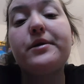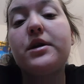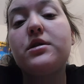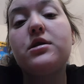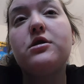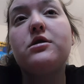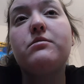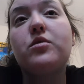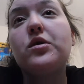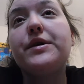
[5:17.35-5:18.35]
into
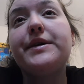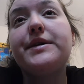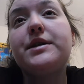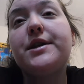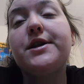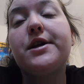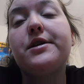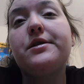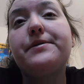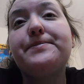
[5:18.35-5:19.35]
more
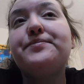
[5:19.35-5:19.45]
detail